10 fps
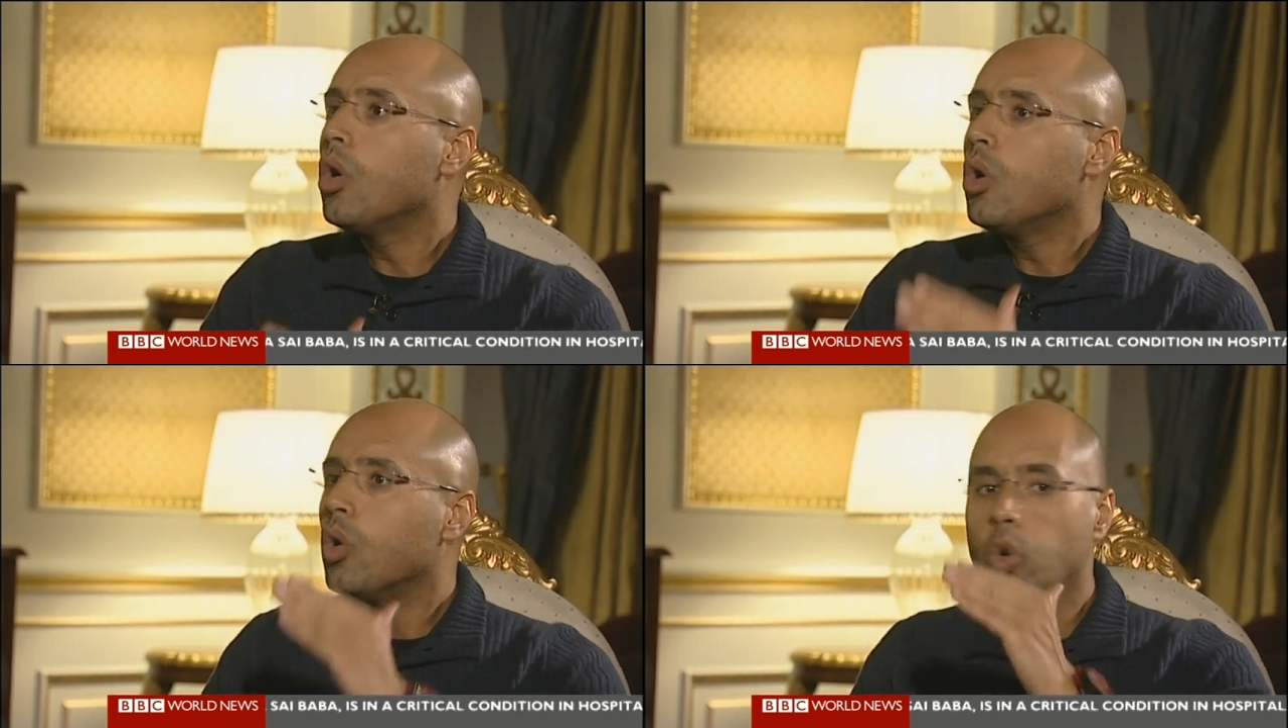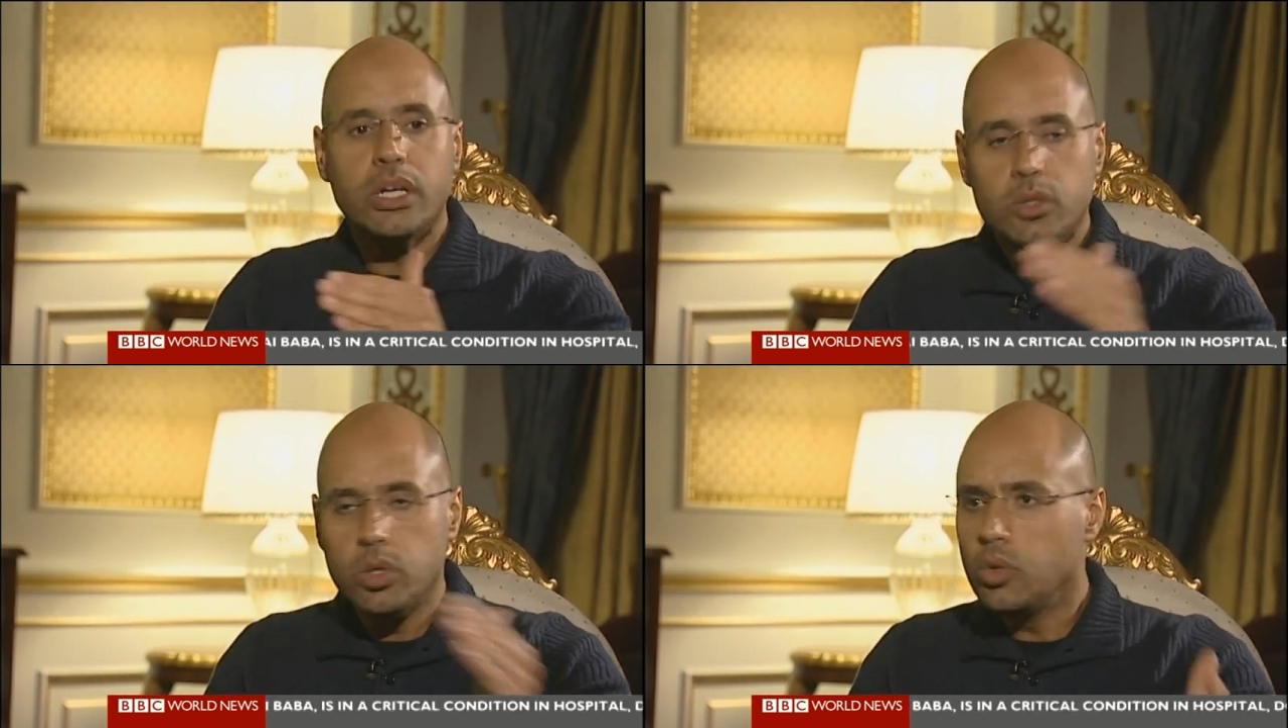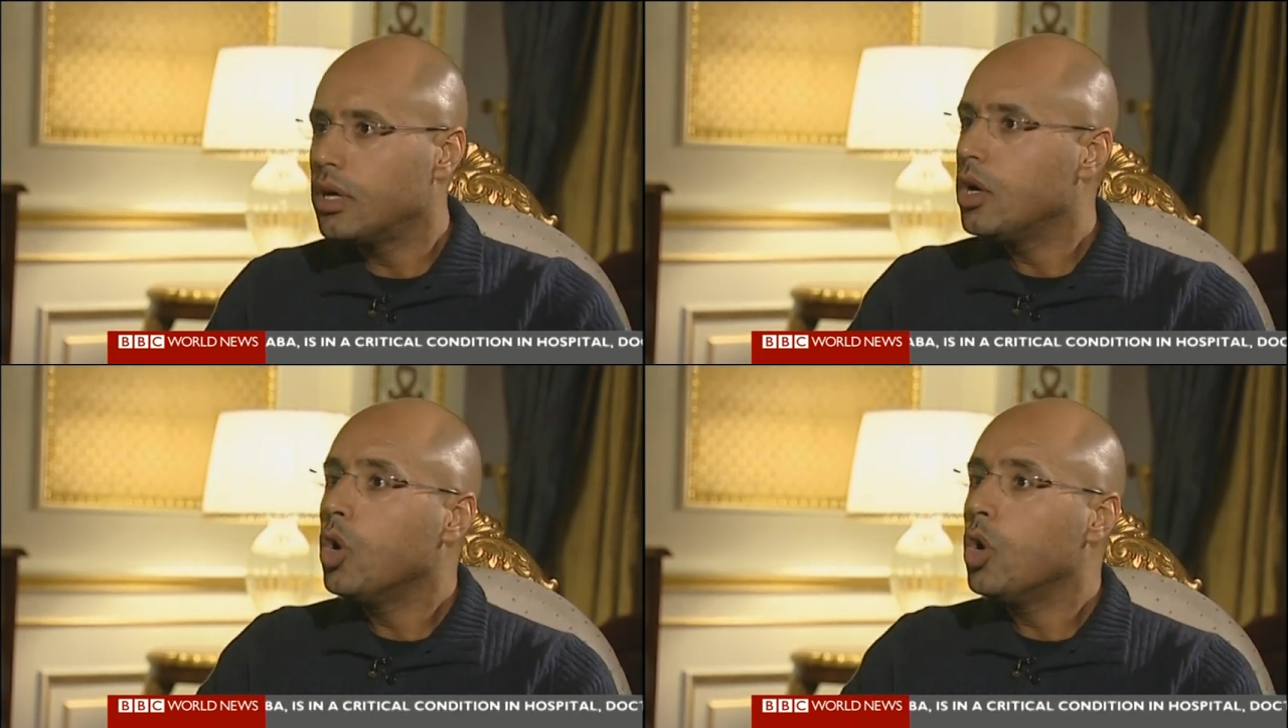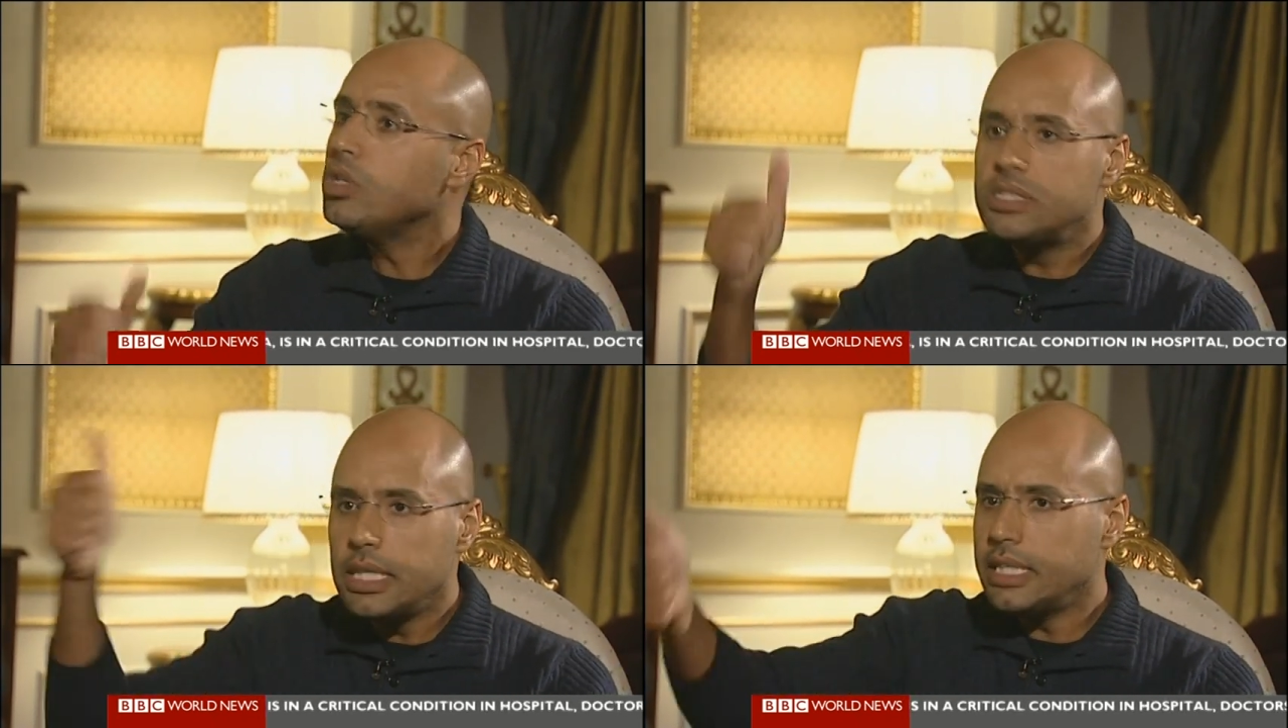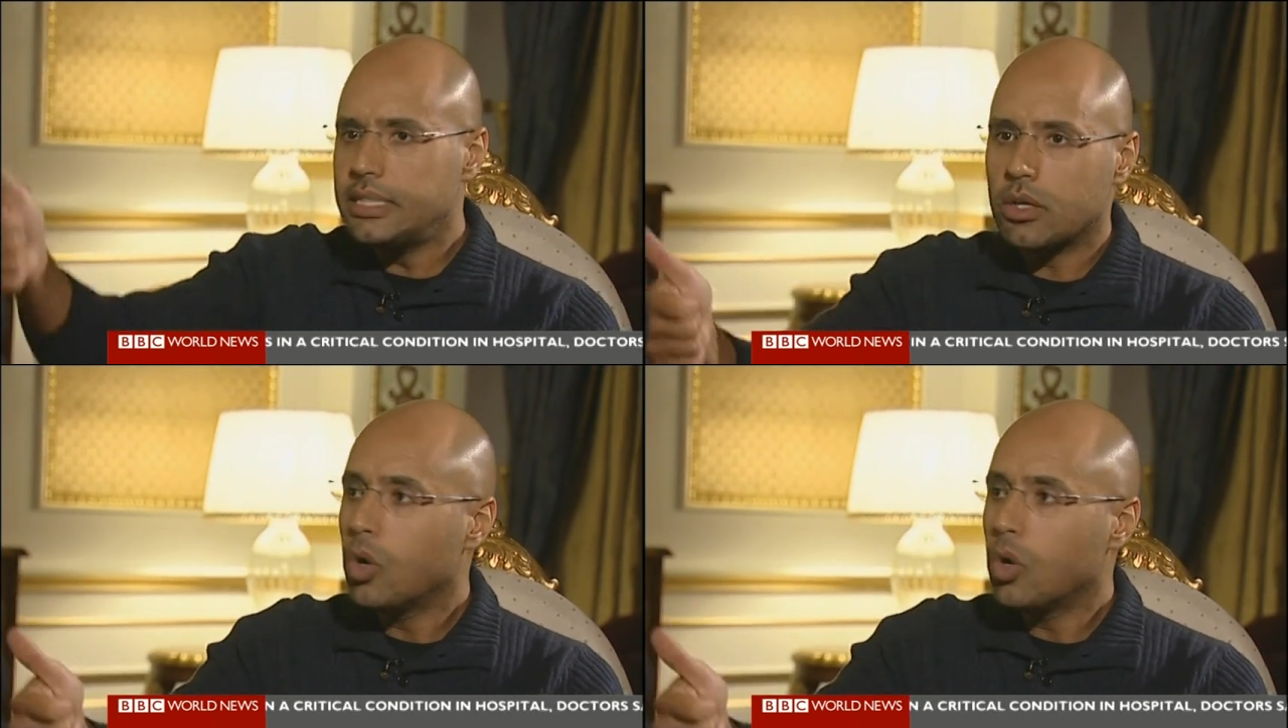Who and who? Who is the leader?